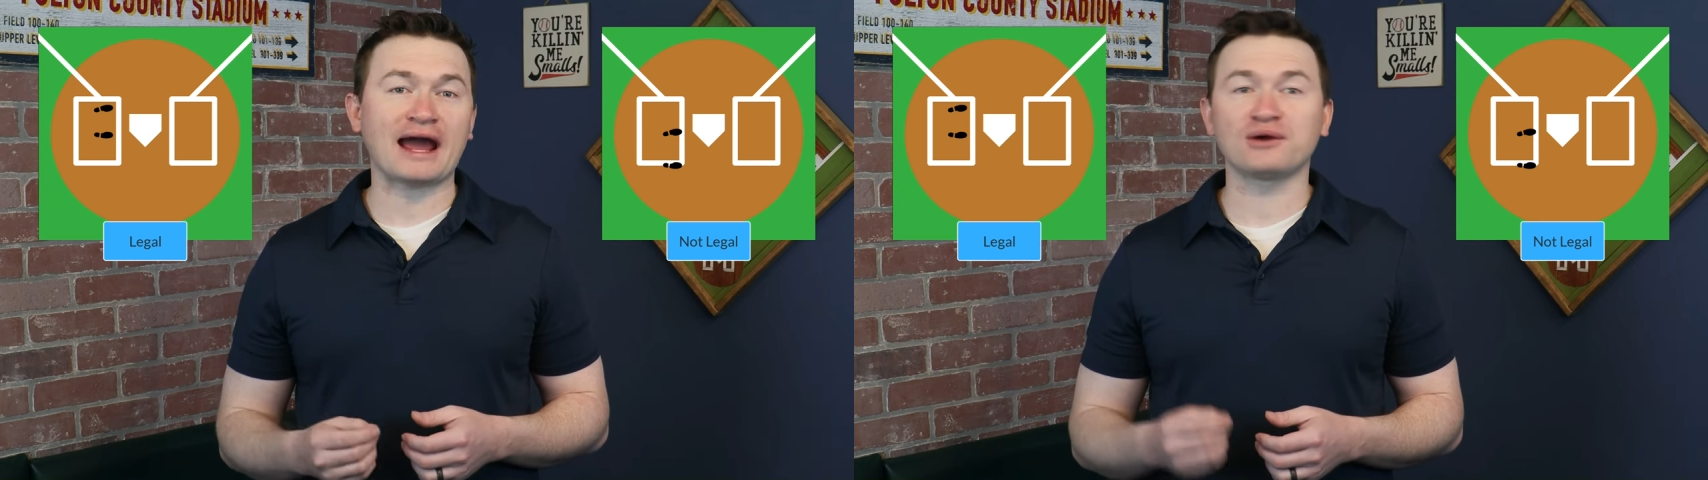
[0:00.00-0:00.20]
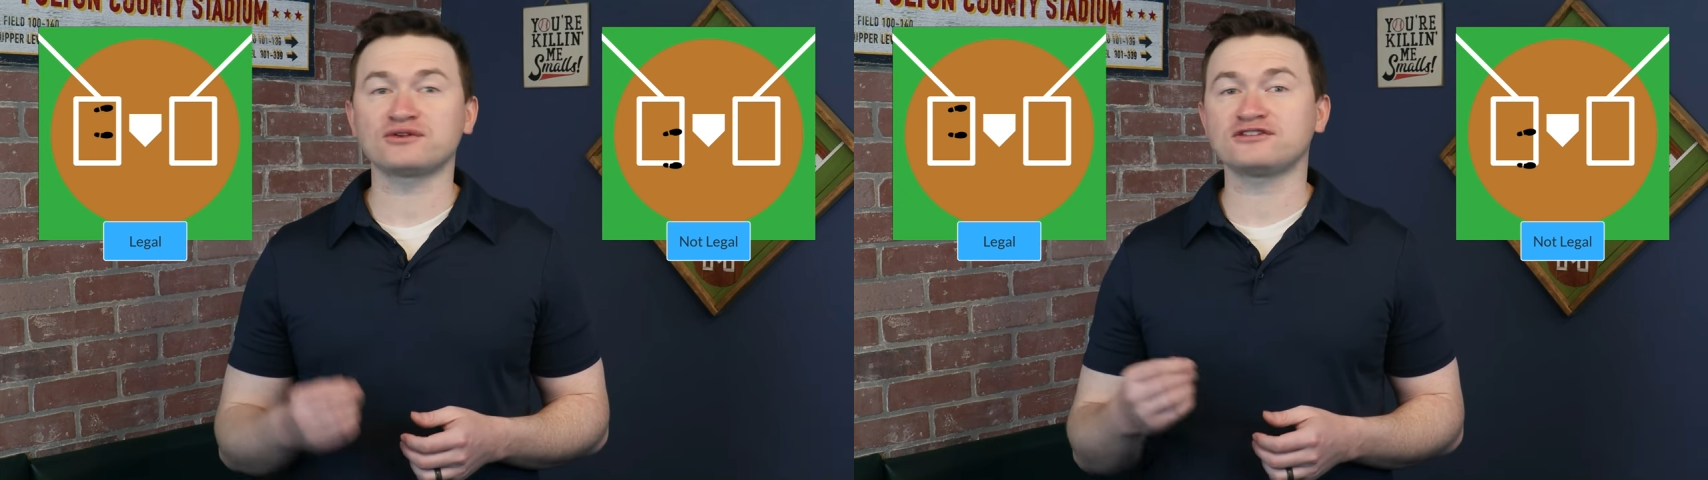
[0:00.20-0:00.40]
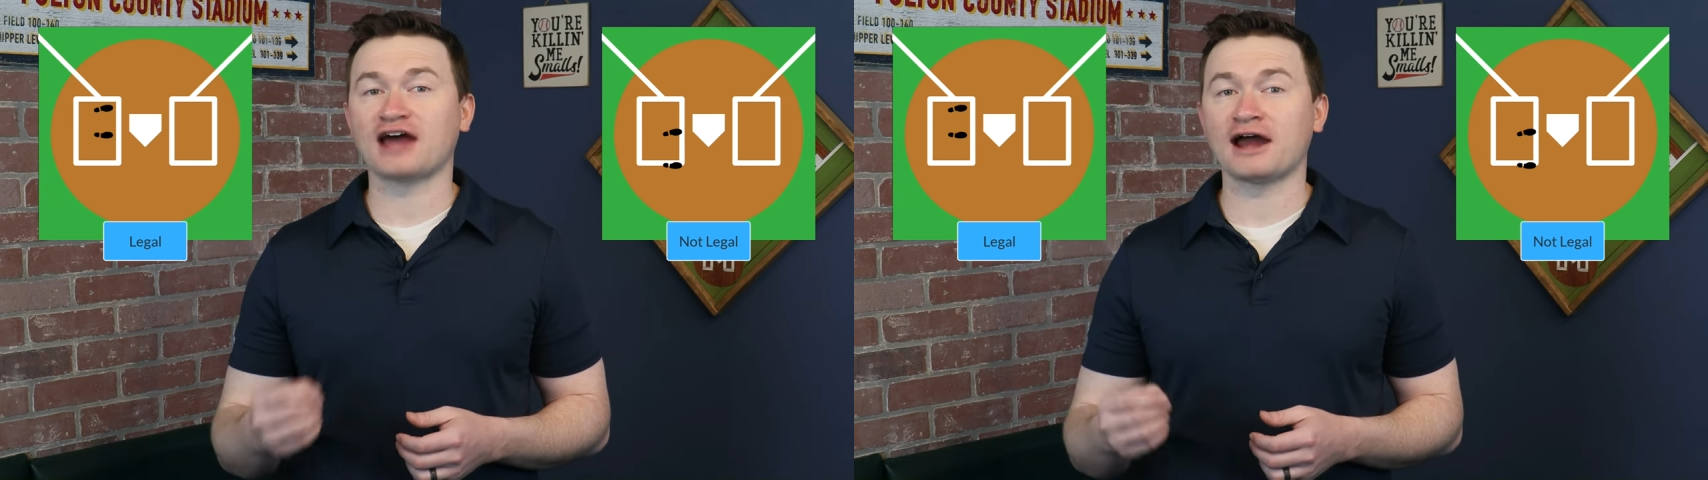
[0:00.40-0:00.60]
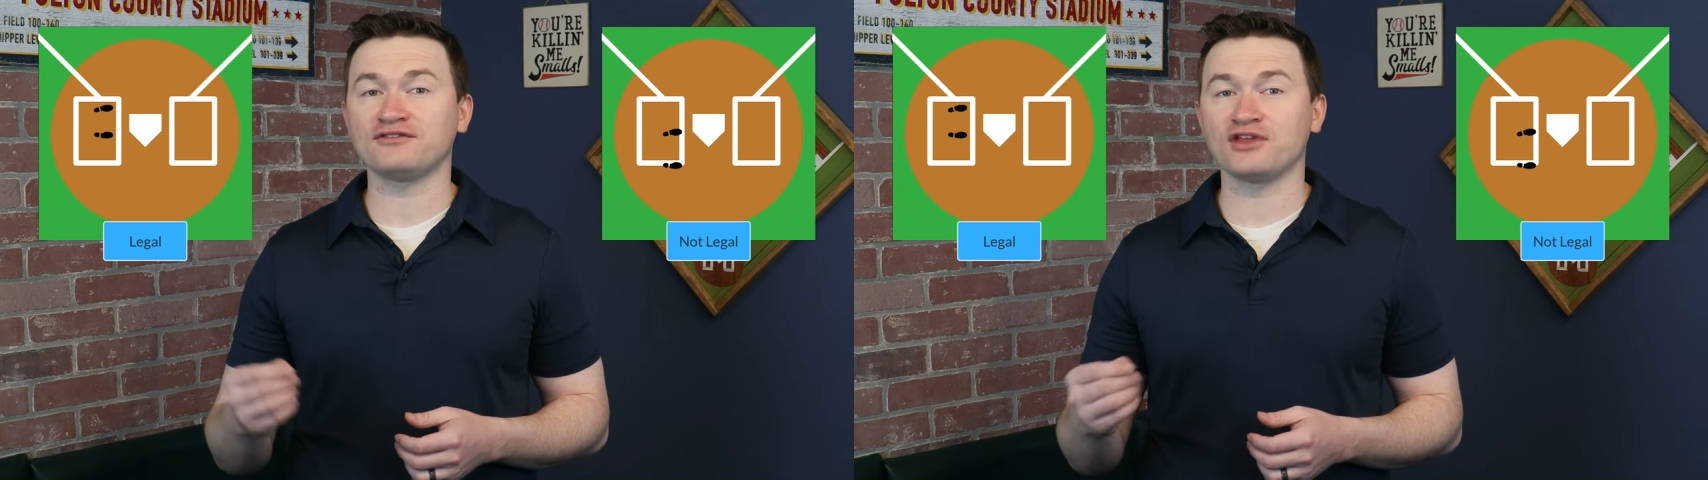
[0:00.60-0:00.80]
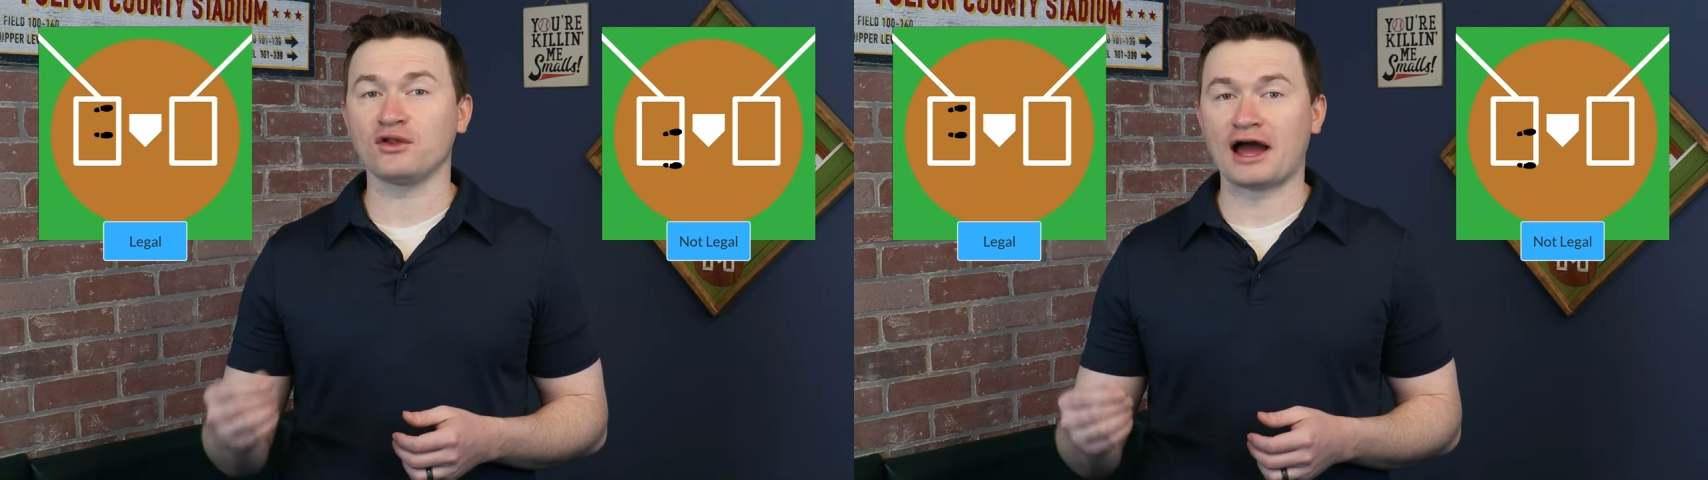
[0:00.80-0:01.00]
outside of
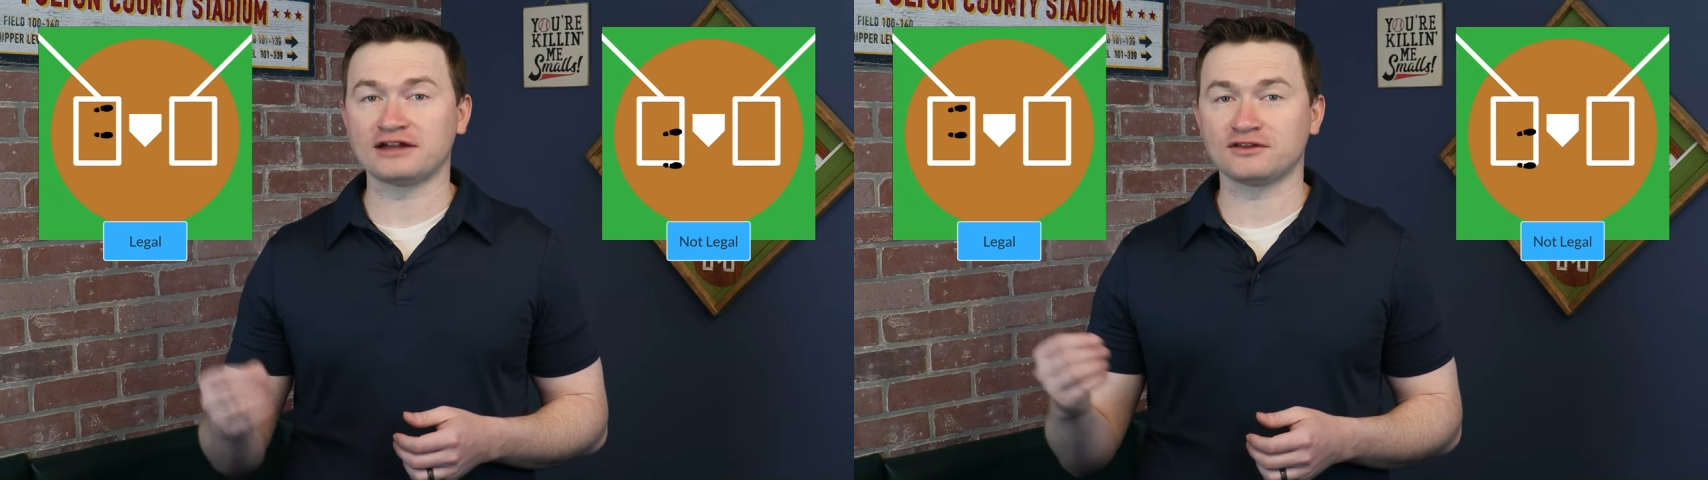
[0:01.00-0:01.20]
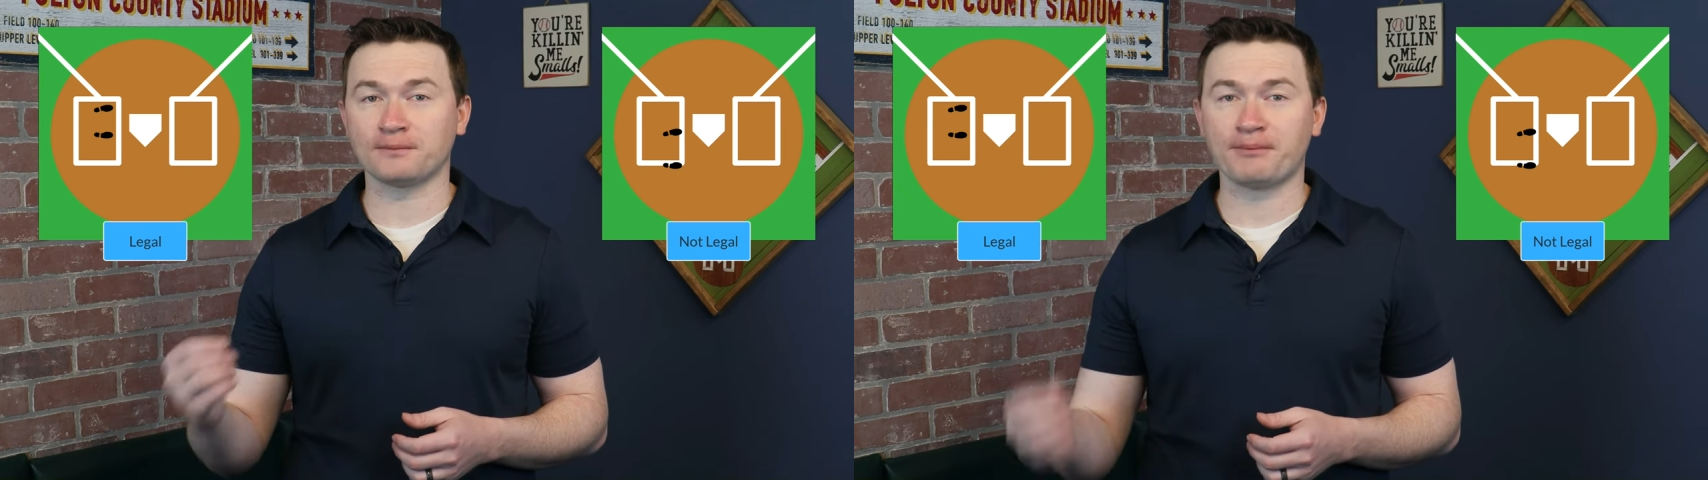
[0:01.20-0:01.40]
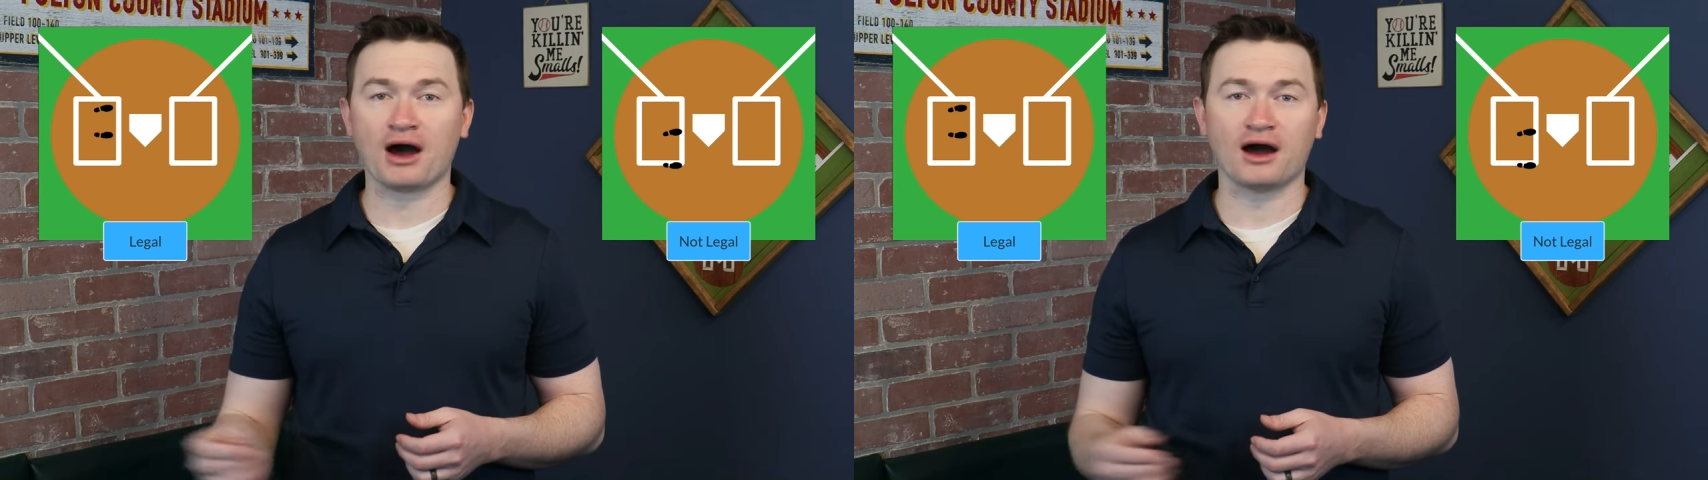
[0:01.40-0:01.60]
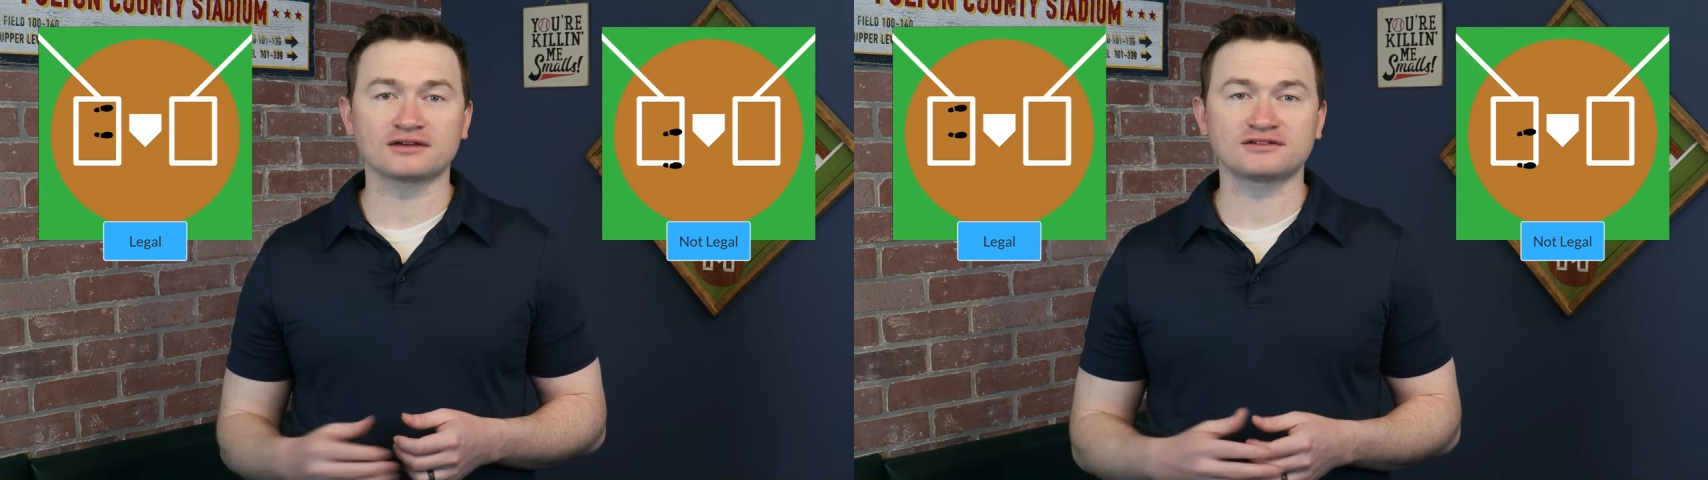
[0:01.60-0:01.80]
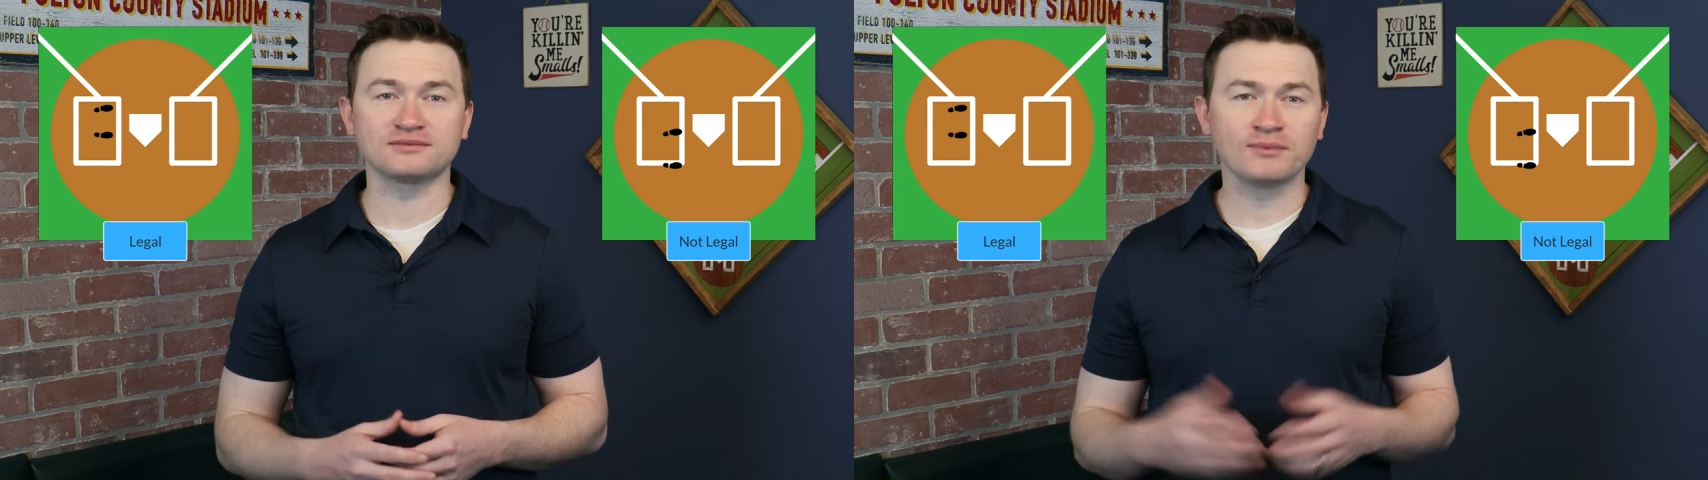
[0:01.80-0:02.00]
the lines of the box.